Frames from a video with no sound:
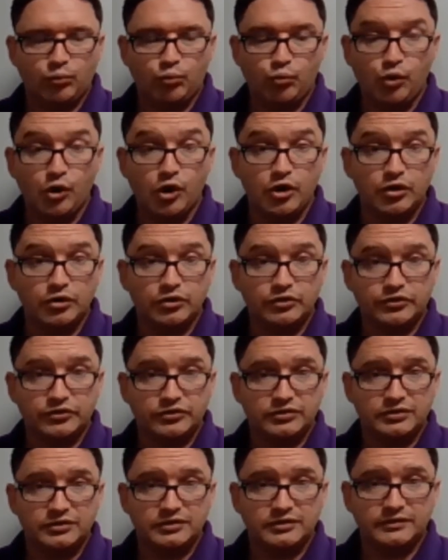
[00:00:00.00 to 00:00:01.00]

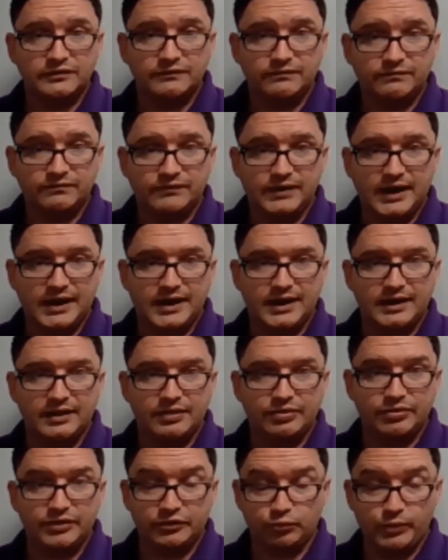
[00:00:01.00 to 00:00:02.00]
work
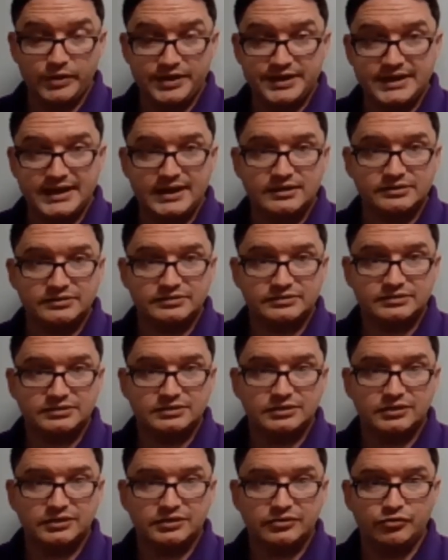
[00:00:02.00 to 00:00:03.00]
this weekend,
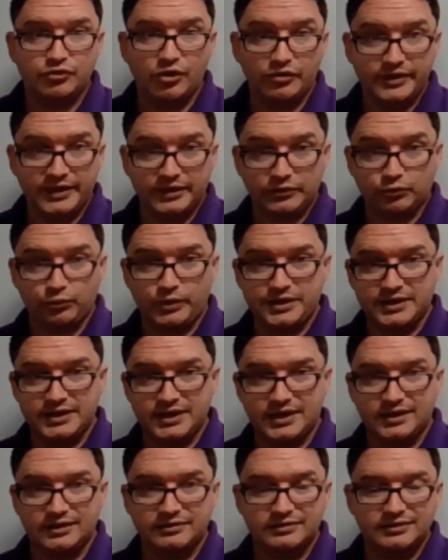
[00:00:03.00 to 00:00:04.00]
not next
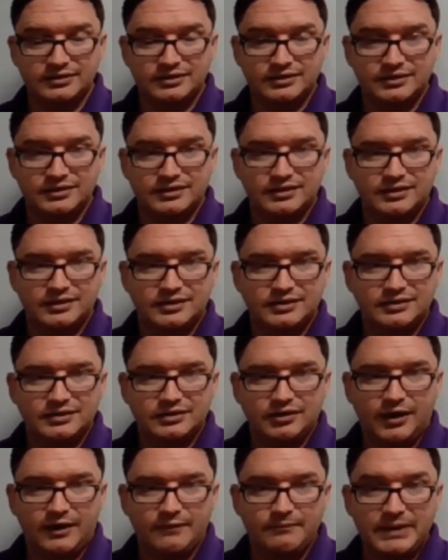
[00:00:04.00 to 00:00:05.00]
weekend.
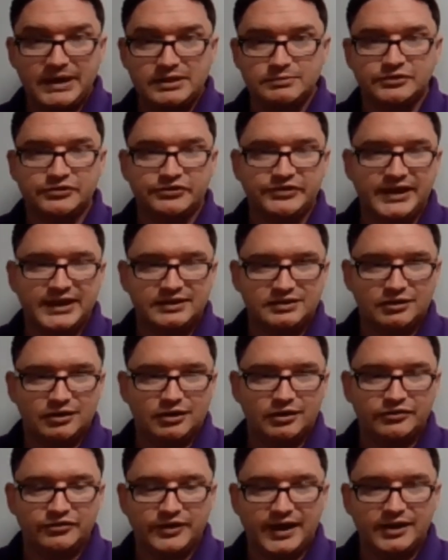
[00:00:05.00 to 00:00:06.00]
I've made the mistake that
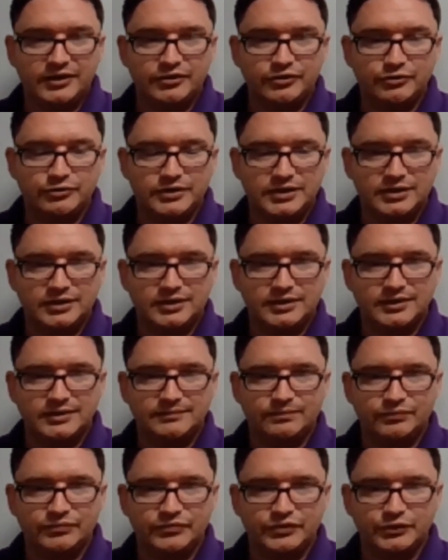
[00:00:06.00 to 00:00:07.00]
I started doing
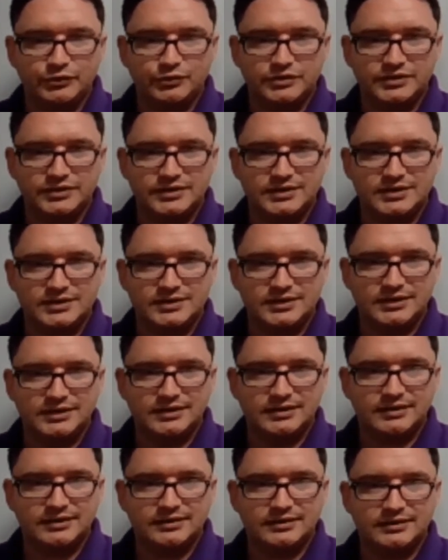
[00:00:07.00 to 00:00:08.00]

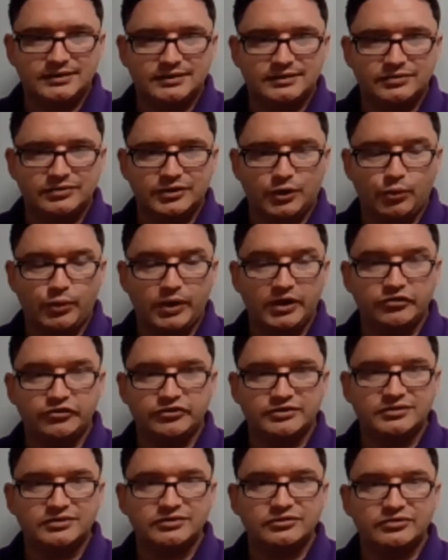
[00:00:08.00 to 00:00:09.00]
the
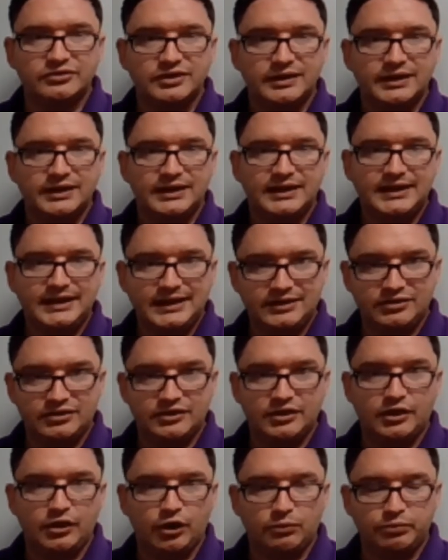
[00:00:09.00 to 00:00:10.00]
questions in
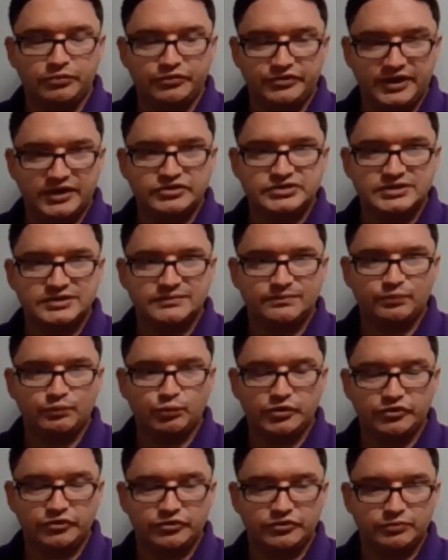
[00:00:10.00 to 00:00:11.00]
the help session,
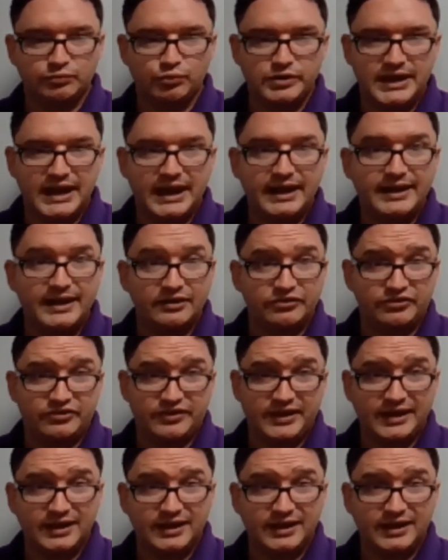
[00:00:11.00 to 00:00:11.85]
which we had our